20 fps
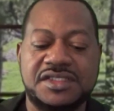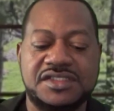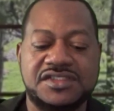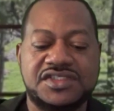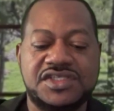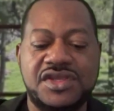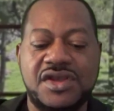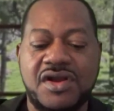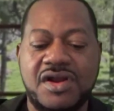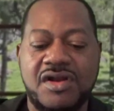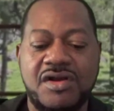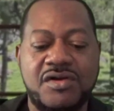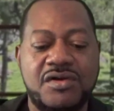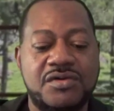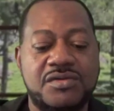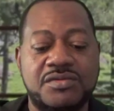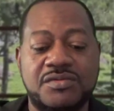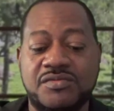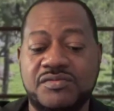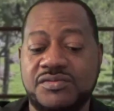The C R
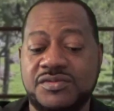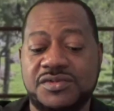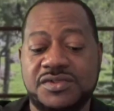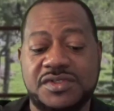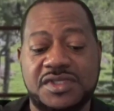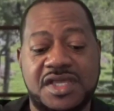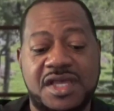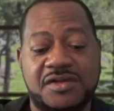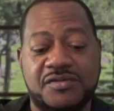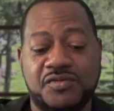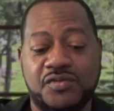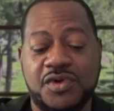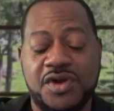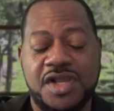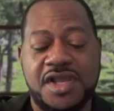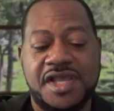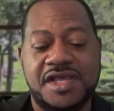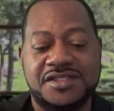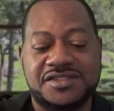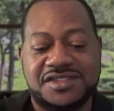O,
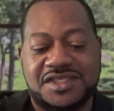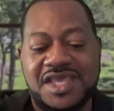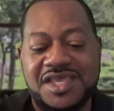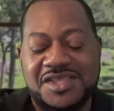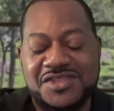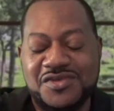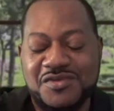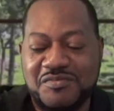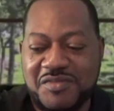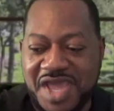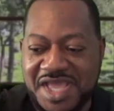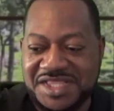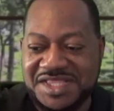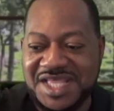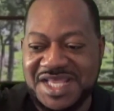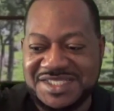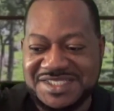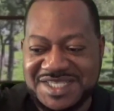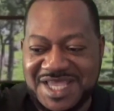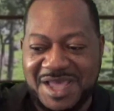where else can you make
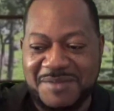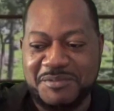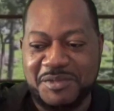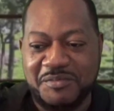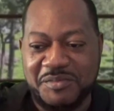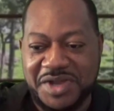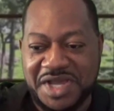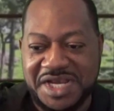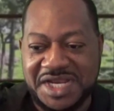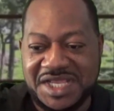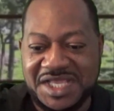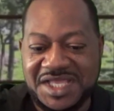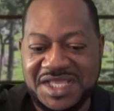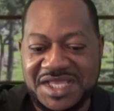that type of money?